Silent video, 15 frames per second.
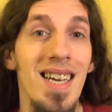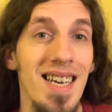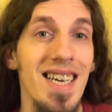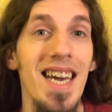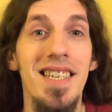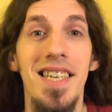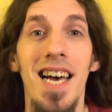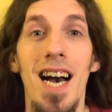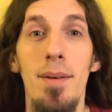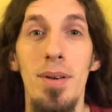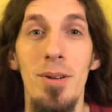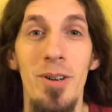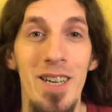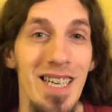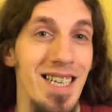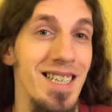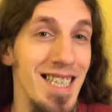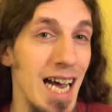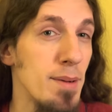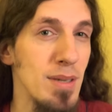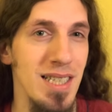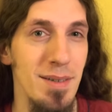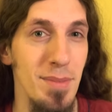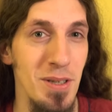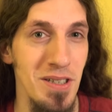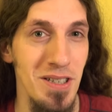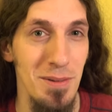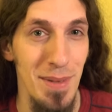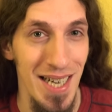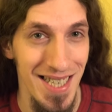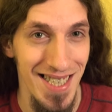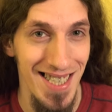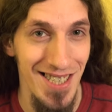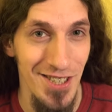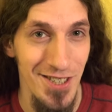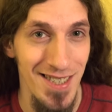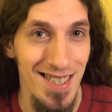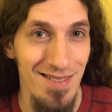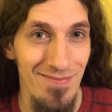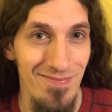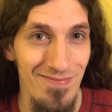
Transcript: He has a hobby where he dabbles in musical montages.